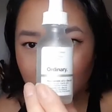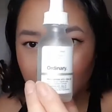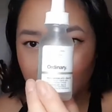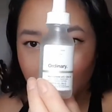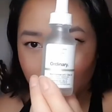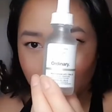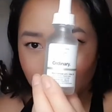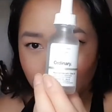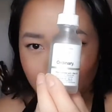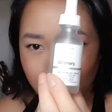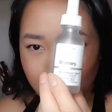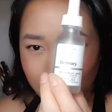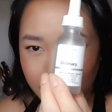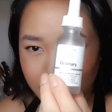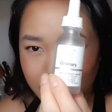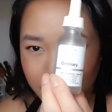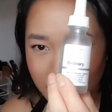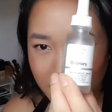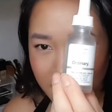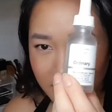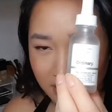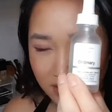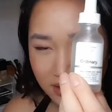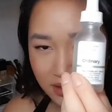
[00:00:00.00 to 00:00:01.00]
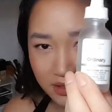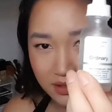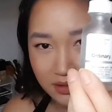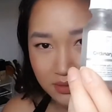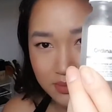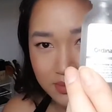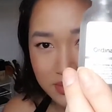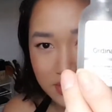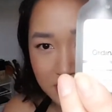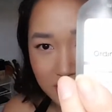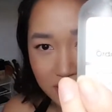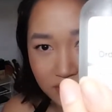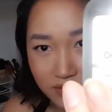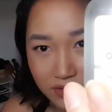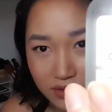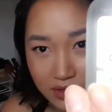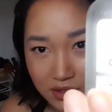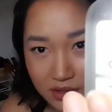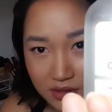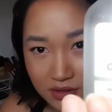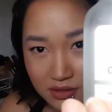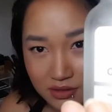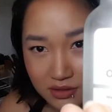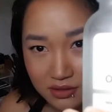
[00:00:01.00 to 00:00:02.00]
The Ordinary. Let's see if you
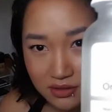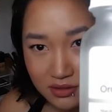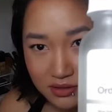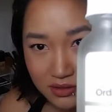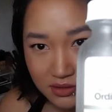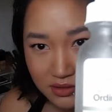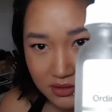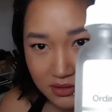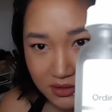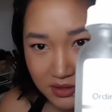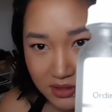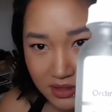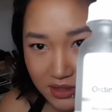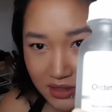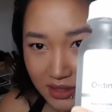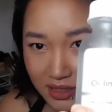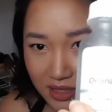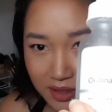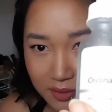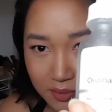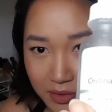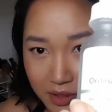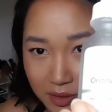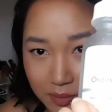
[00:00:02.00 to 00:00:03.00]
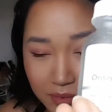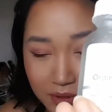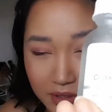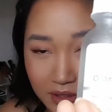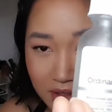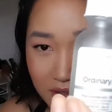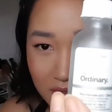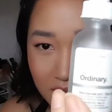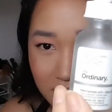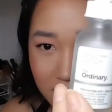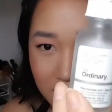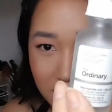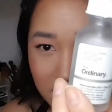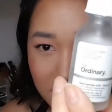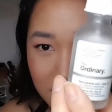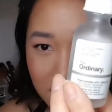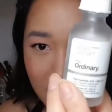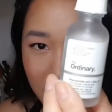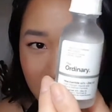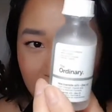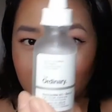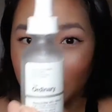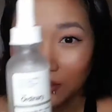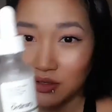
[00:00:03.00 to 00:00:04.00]
can, the light might be
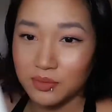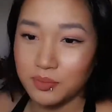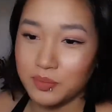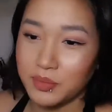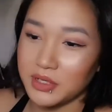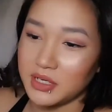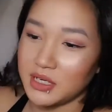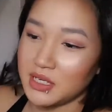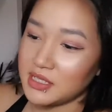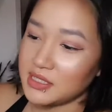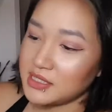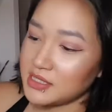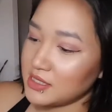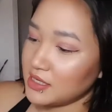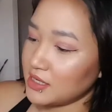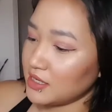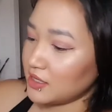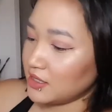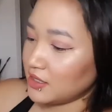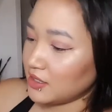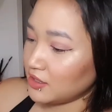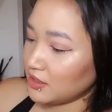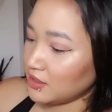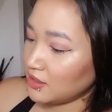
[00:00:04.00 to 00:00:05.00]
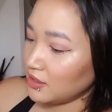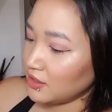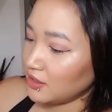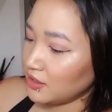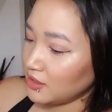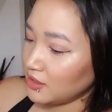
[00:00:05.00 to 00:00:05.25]
out, but it's the